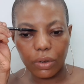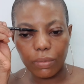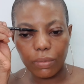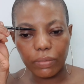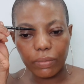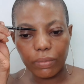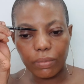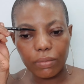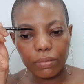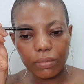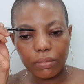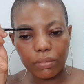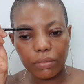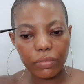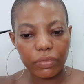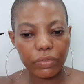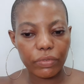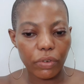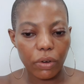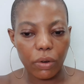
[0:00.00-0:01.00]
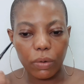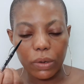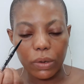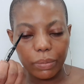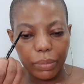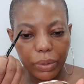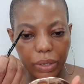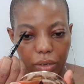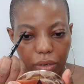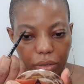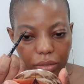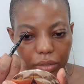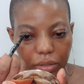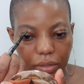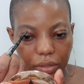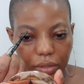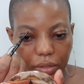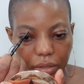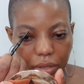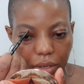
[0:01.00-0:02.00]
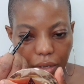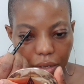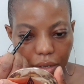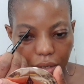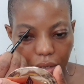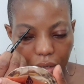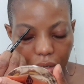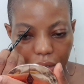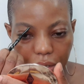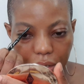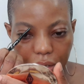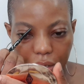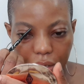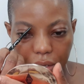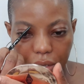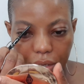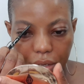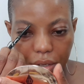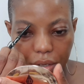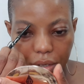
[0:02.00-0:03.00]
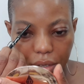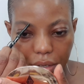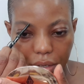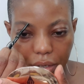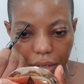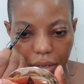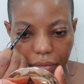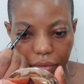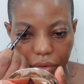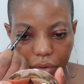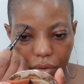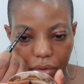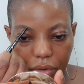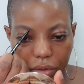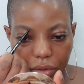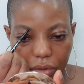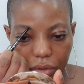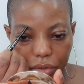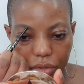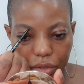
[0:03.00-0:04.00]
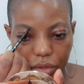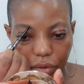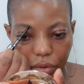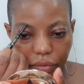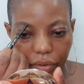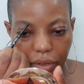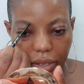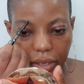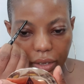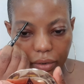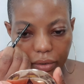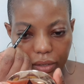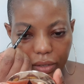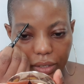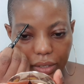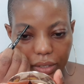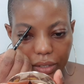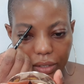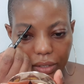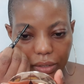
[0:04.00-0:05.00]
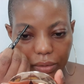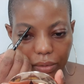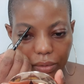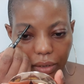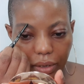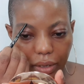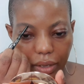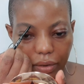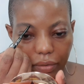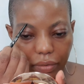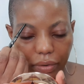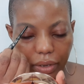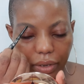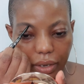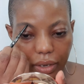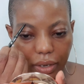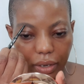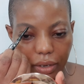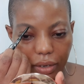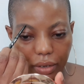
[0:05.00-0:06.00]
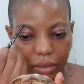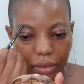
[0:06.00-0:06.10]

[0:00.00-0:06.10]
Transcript: to come forward because I've got lots of hair on this area.